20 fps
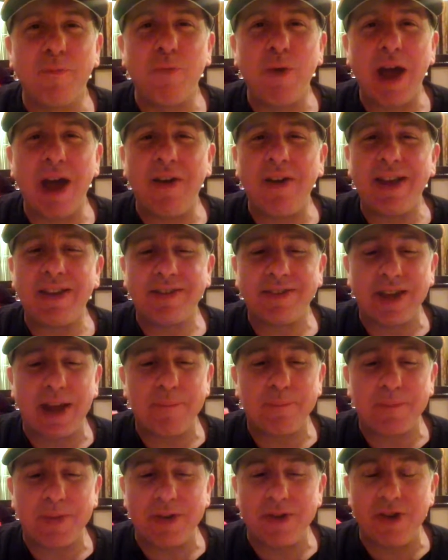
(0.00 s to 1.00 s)
Well, it's
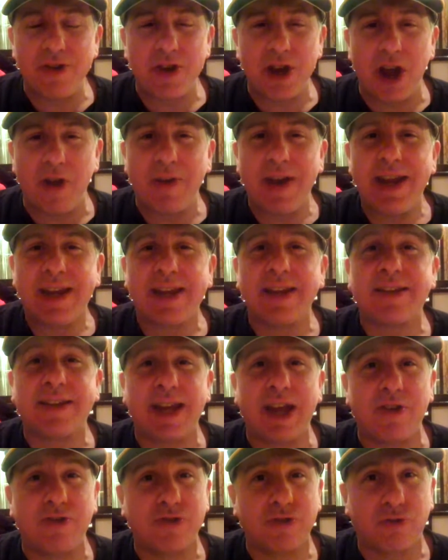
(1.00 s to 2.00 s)
something, you know, he could
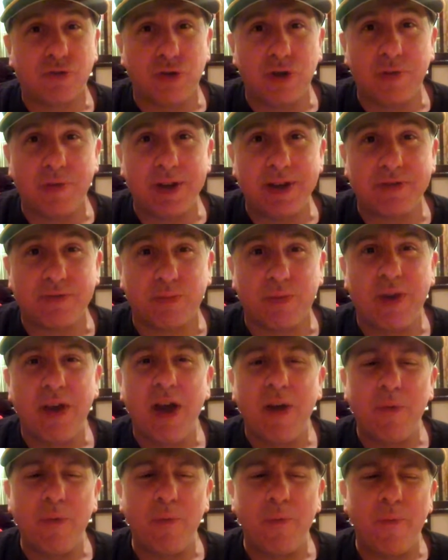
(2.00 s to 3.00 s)
tell stories
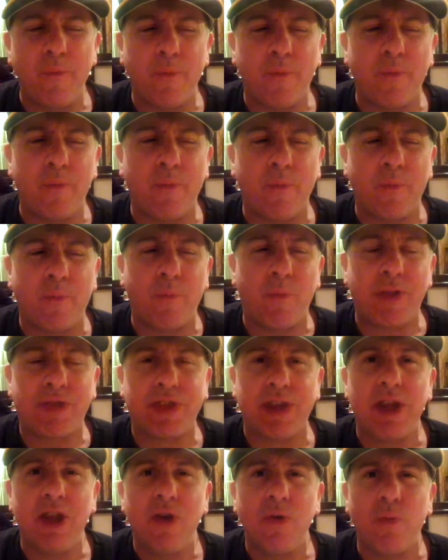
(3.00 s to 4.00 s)
with
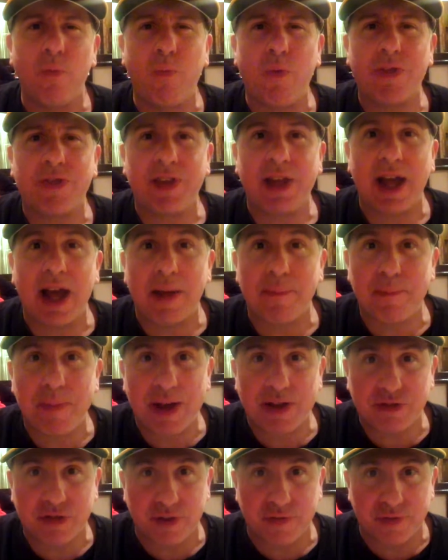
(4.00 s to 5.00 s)
the
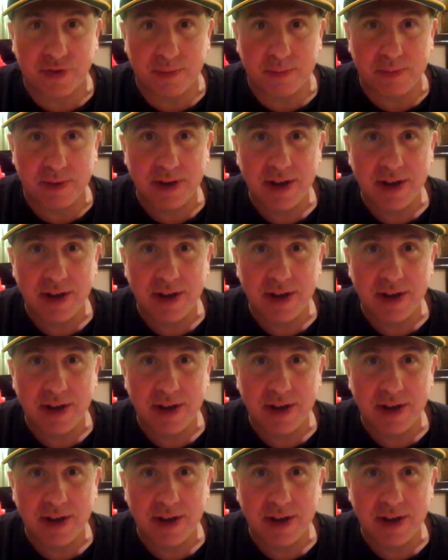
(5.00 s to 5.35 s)
best of them.